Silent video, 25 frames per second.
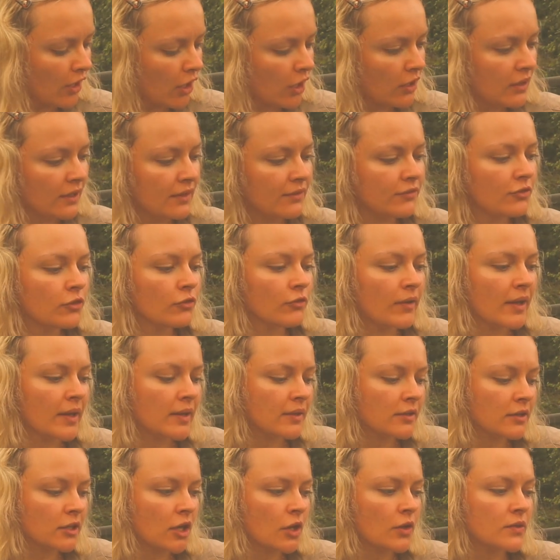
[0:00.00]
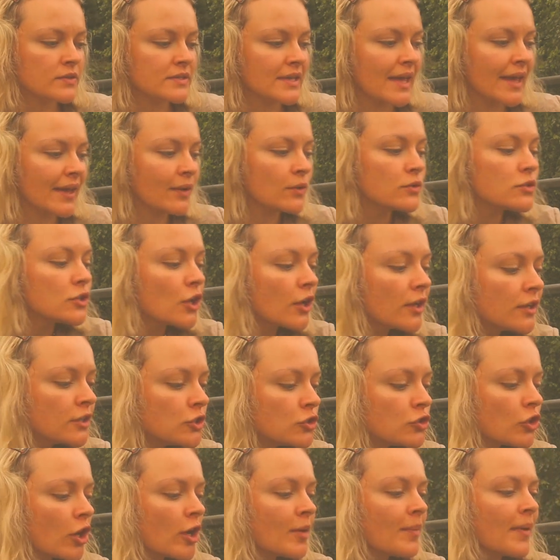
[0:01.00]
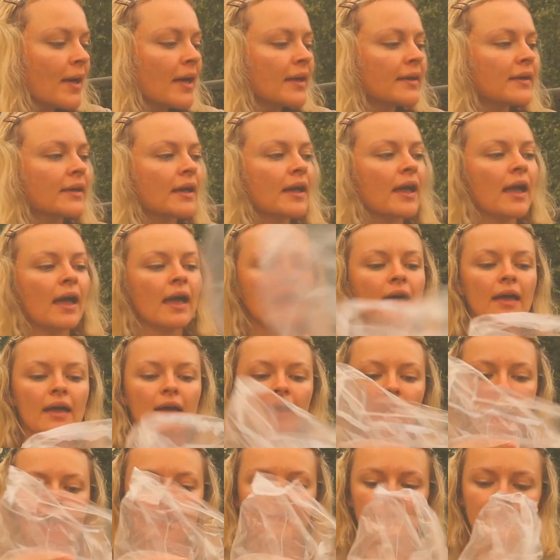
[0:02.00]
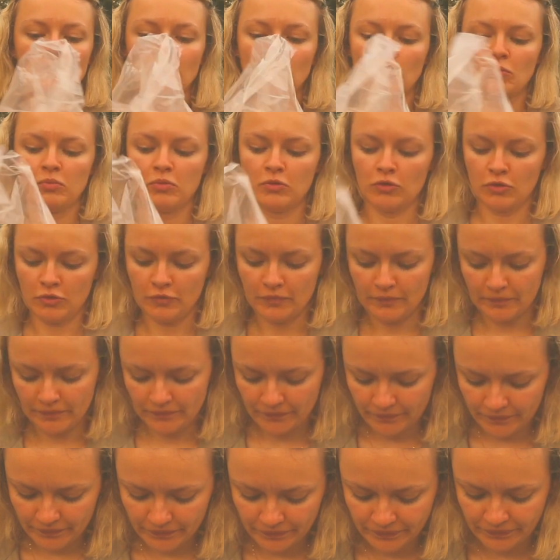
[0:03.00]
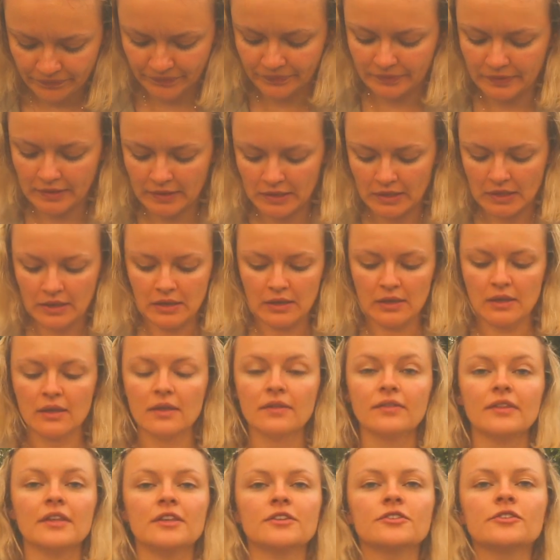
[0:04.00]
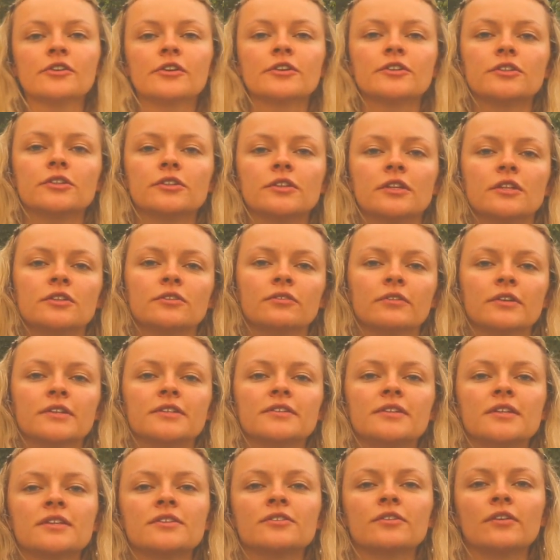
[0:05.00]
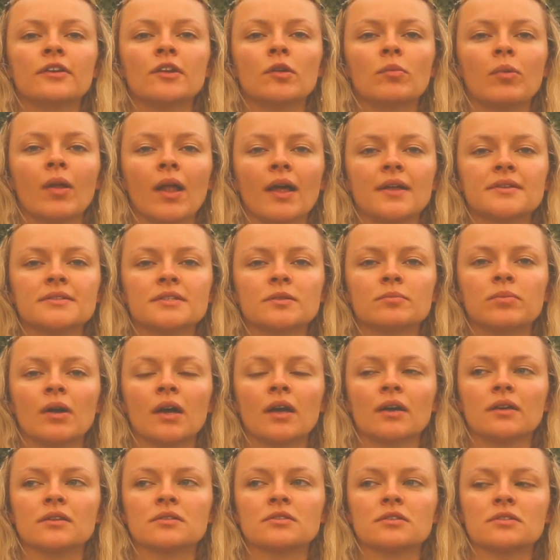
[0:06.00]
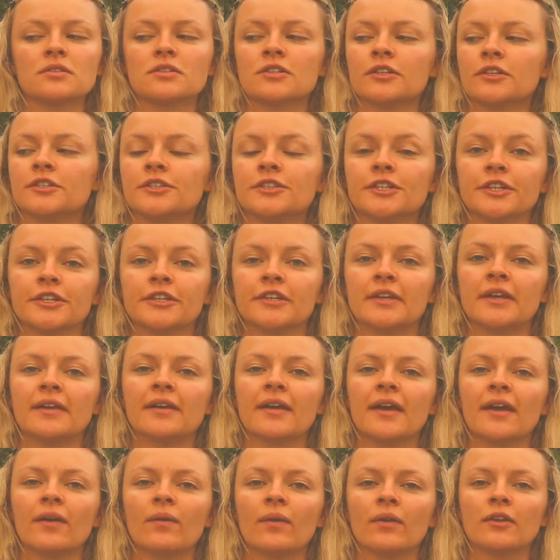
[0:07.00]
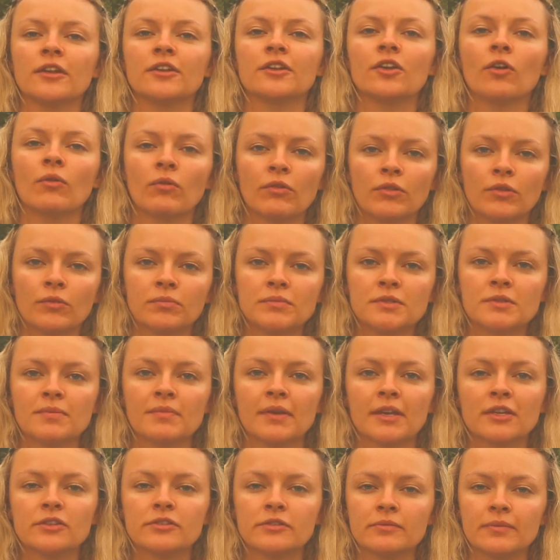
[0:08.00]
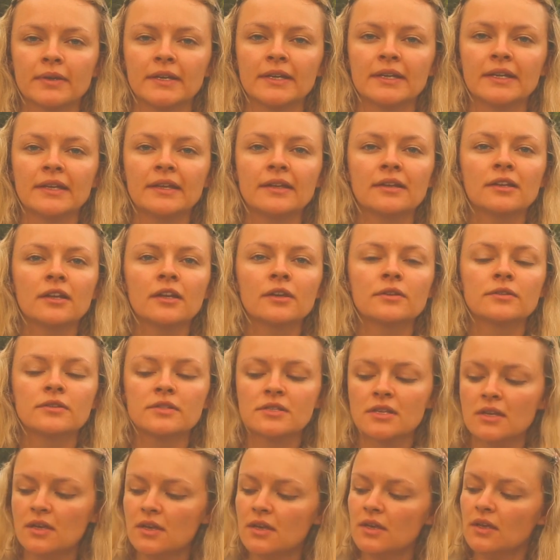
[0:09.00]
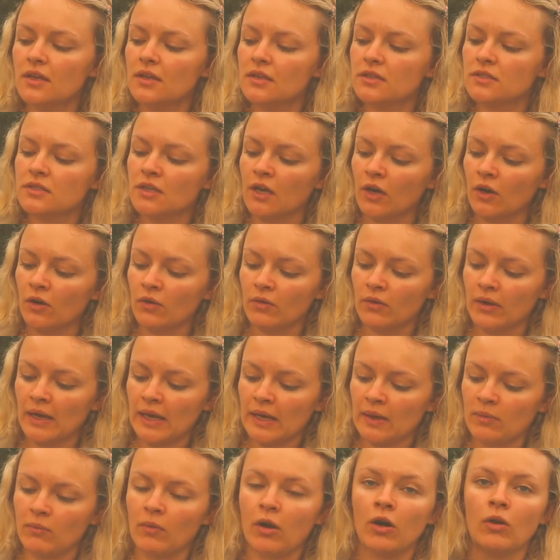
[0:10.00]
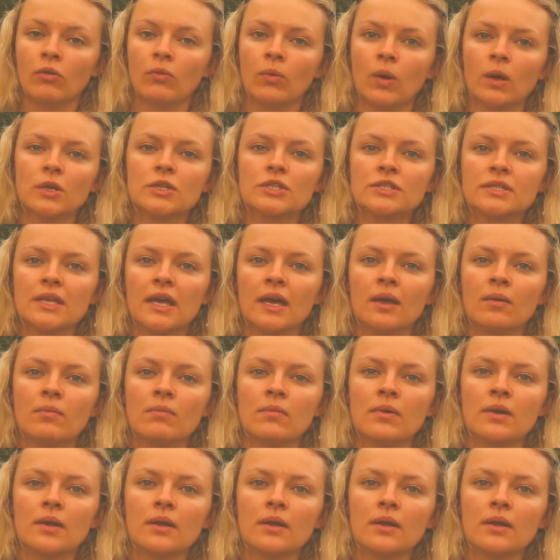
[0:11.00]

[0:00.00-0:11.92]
I'll leave the rain clothes outside the dry bag, and then I'll put the reason these are in a plastic bag is because they're dirty now and I don't want them to mix up my clean clothes. So I'll wash them